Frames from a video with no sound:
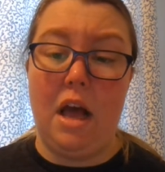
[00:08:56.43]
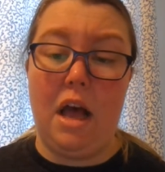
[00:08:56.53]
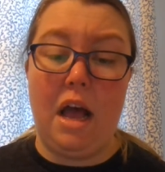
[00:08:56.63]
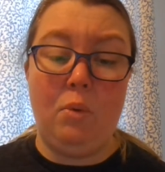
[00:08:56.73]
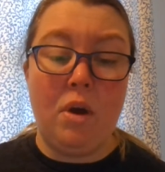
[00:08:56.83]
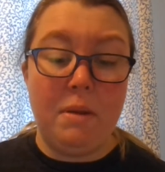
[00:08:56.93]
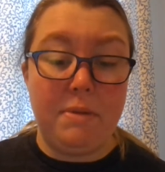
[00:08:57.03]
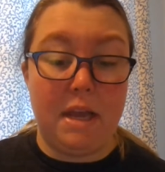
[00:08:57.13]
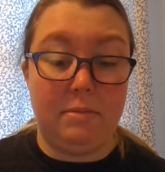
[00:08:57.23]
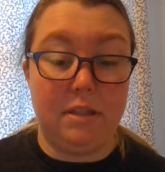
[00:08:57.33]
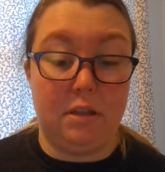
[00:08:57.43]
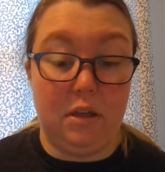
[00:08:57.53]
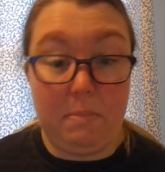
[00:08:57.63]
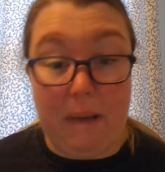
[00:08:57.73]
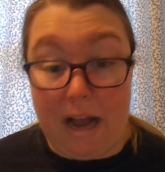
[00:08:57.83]
I want to be able to
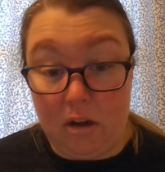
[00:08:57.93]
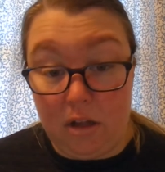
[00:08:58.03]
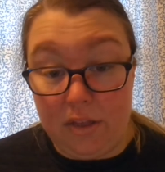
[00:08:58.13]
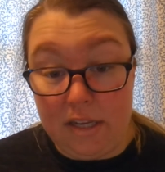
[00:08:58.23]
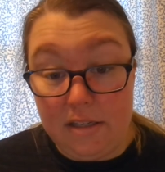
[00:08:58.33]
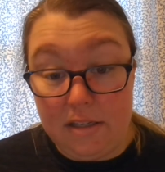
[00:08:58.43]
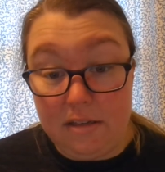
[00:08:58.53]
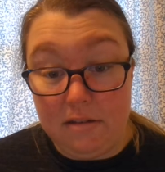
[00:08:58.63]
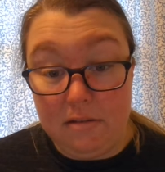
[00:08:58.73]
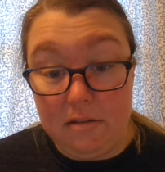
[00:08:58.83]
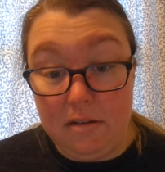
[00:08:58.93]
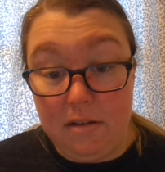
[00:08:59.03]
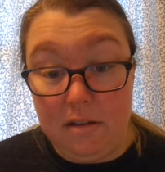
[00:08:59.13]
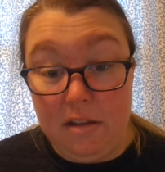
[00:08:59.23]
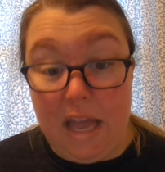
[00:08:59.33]
look back on this
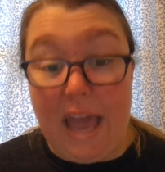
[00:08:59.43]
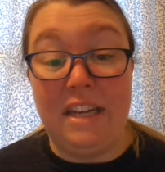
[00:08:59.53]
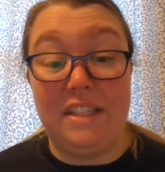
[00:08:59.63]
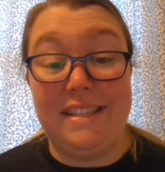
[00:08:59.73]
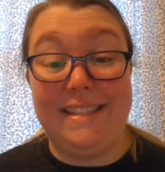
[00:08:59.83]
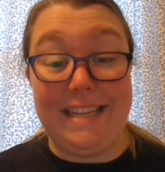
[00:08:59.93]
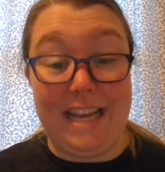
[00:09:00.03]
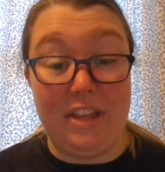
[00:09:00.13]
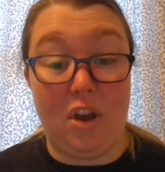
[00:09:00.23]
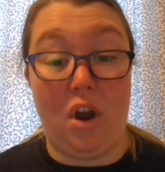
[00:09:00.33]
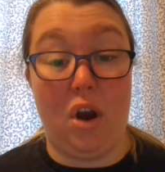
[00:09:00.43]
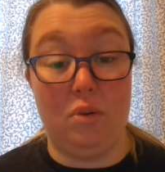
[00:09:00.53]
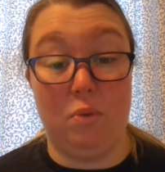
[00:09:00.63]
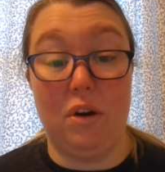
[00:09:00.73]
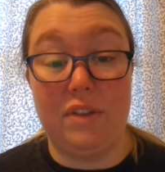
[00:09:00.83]
and see the
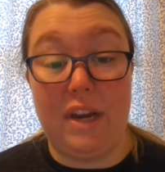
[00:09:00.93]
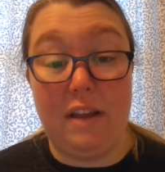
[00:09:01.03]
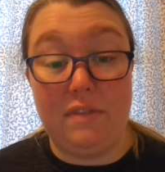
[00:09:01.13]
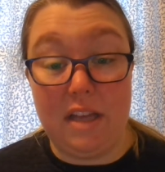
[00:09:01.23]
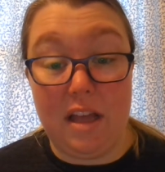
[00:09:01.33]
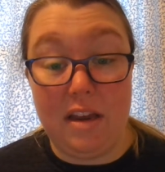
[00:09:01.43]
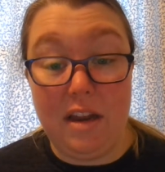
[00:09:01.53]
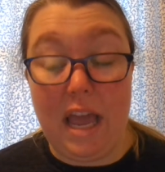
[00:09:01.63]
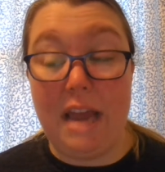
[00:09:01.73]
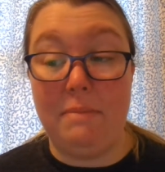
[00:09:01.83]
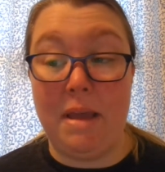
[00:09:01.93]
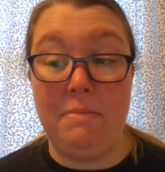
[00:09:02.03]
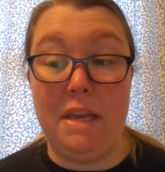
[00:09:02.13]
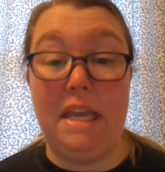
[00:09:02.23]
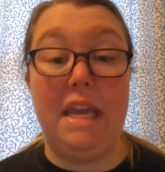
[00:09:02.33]
hard work that I've done and
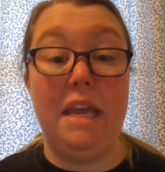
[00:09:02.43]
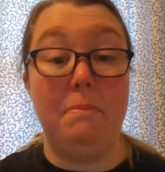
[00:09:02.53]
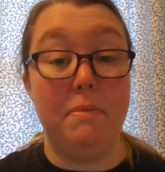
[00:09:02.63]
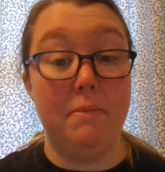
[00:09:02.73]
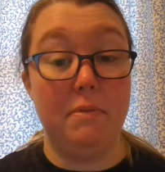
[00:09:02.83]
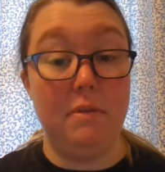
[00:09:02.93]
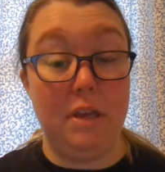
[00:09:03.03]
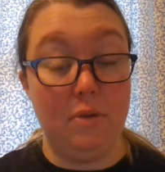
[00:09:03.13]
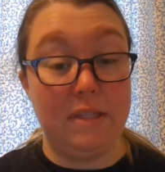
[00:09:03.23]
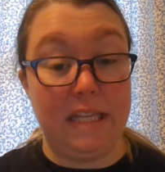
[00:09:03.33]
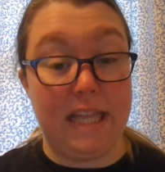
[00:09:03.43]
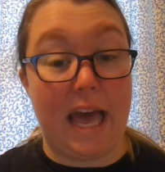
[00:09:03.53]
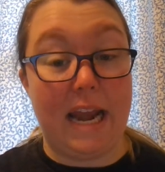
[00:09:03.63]
maybe keep using that